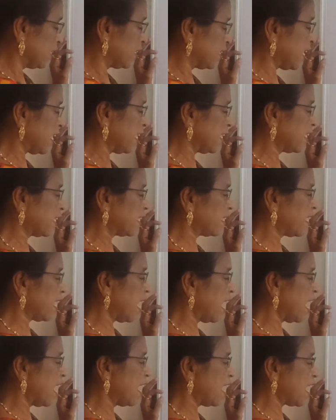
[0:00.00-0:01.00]

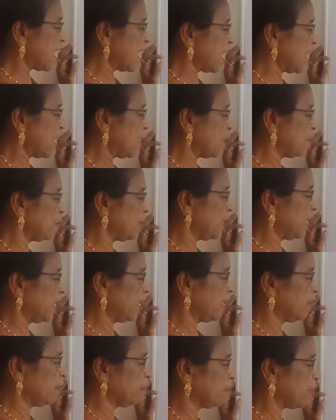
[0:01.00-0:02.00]

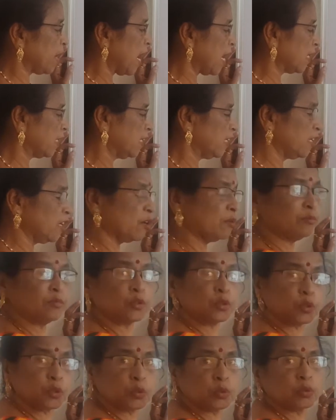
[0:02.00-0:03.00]
Tetraamine
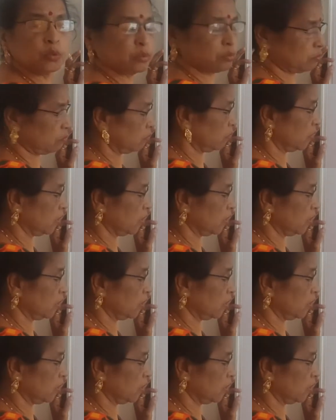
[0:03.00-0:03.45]
platinum 2.